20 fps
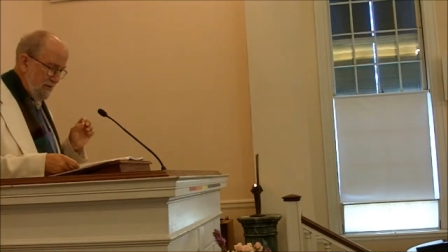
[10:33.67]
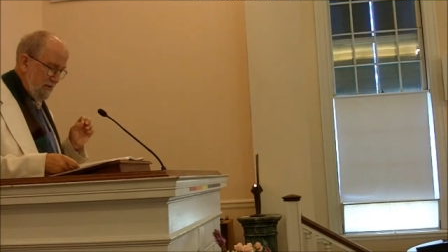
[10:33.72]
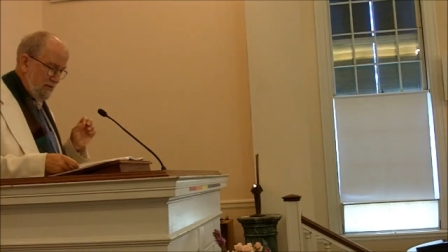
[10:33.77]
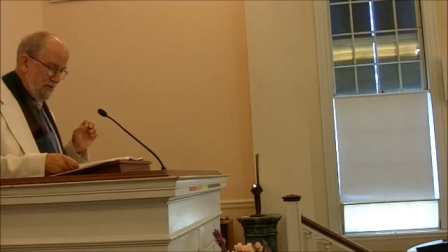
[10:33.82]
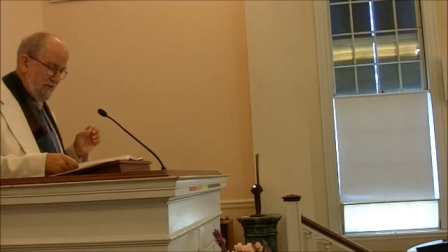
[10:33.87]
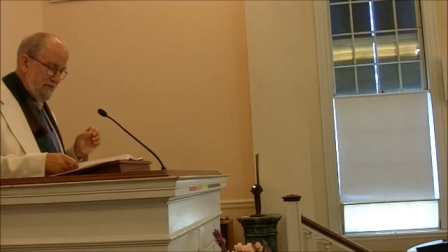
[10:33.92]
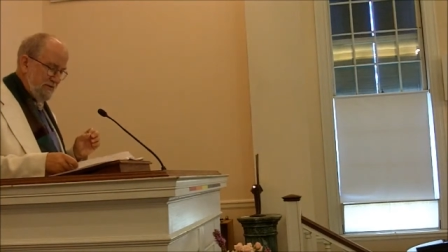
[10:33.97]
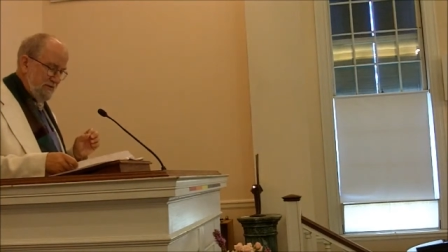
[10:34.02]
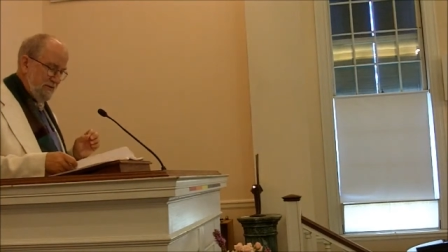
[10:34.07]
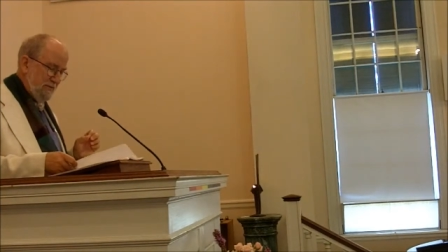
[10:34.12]
that the
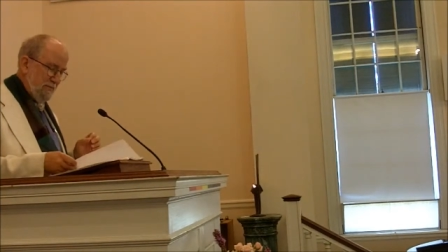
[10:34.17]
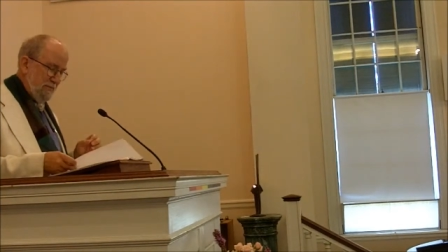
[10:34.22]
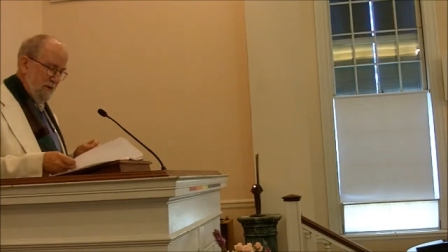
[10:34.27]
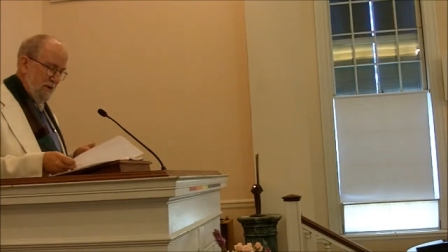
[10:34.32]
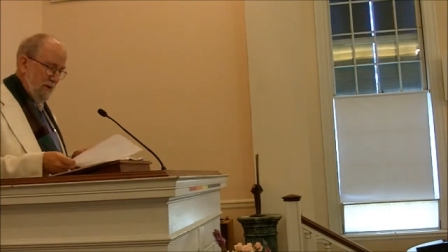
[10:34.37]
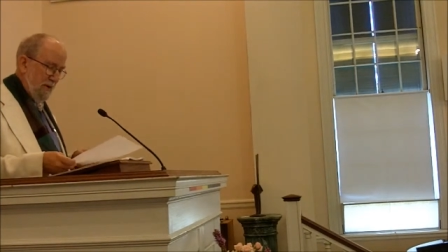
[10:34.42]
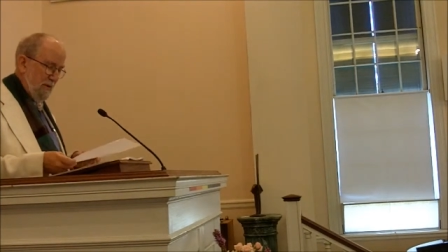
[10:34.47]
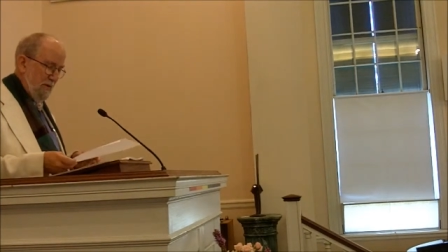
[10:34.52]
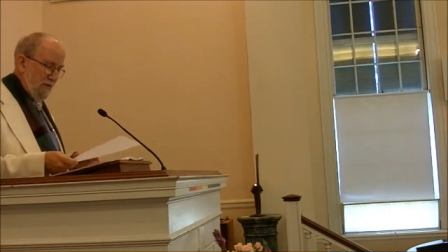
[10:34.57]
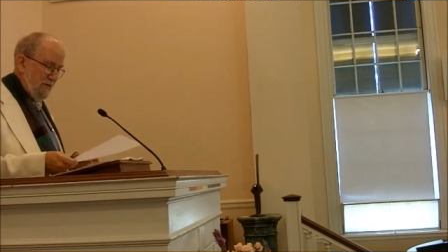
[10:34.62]
Christian
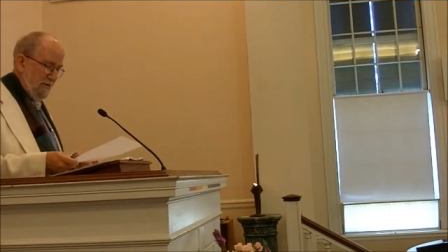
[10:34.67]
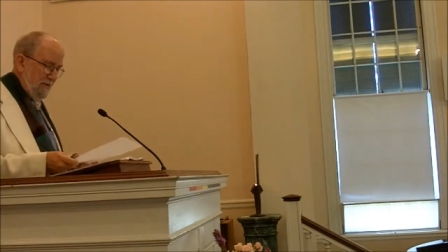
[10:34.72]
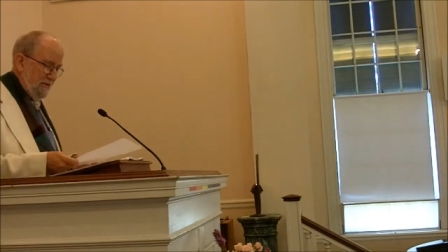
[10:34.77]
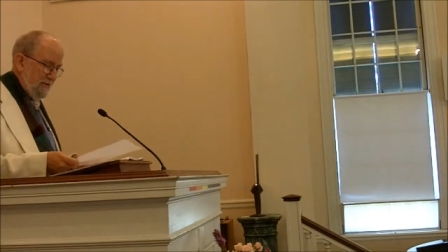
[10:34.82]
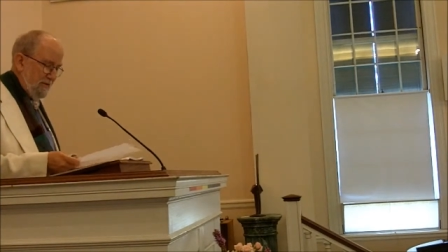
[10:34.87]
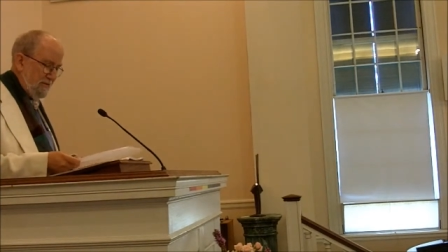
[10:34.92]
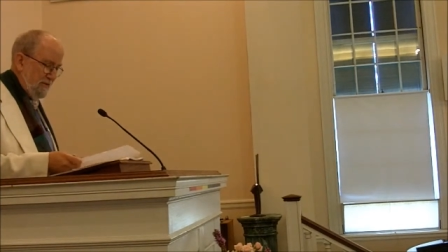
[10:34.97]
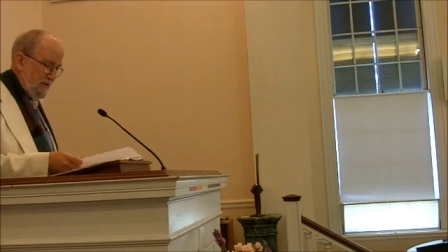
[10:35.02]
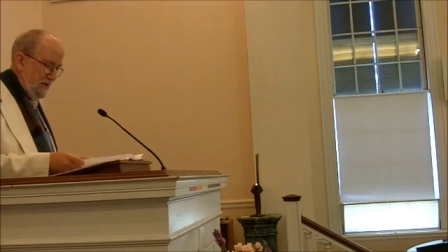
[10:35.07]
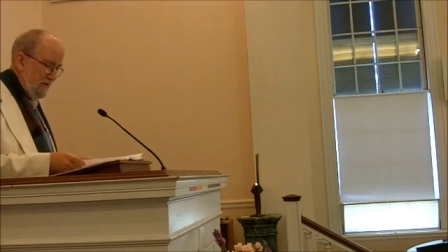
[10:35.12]
power
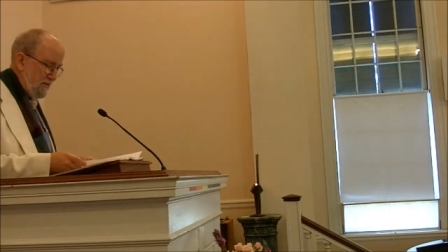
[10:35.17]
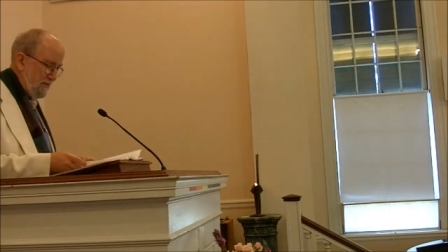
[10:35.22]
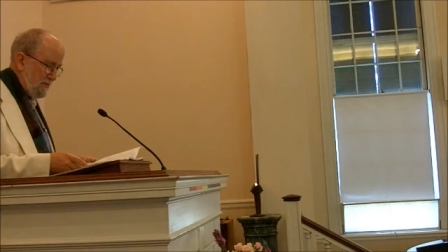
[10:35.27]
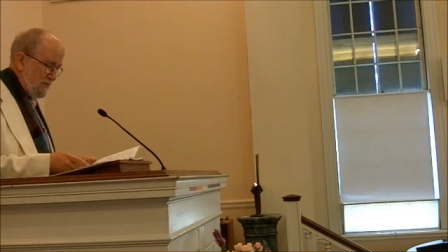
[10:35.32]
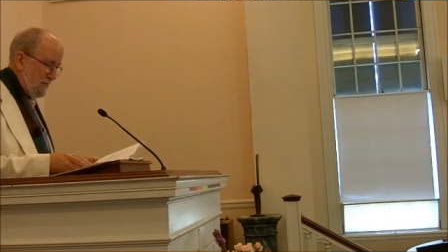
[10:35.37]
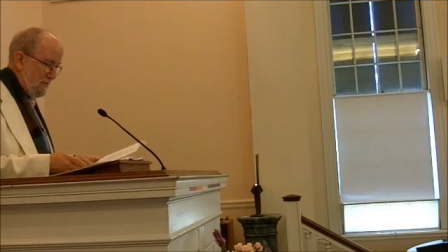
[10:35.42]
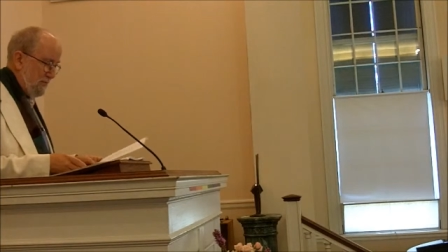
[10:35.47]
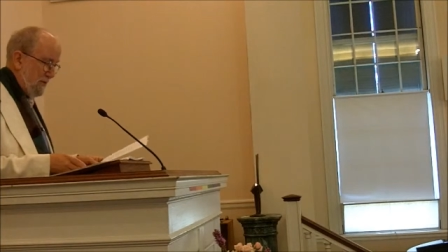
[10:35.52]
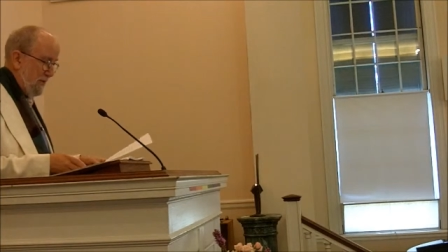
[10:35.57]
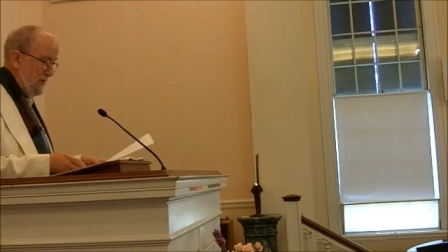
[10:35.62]
that discovers
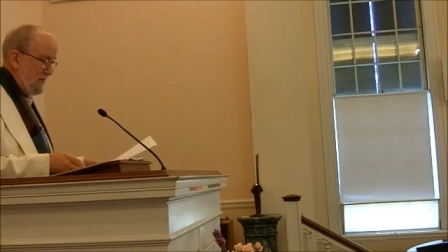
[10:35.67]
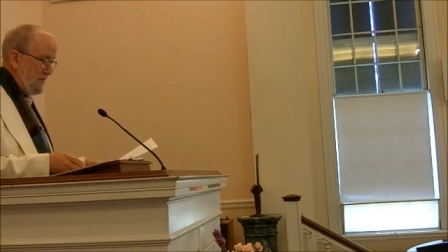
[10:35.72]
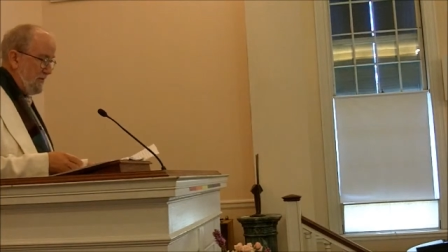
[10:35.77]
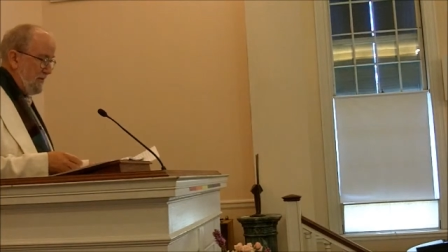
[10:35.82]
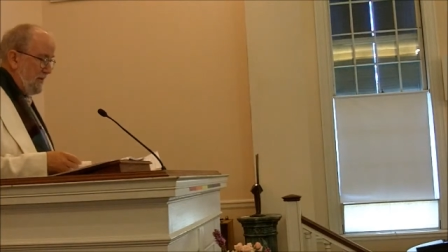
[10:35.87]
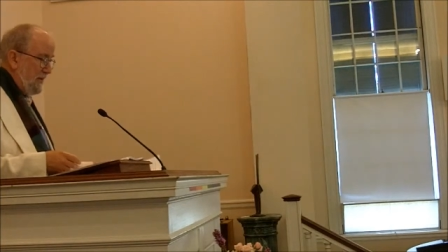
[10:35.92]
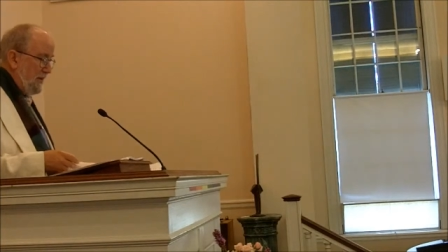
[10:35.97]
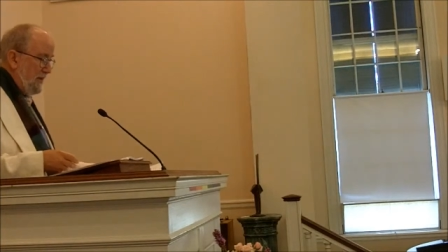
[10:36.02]
a place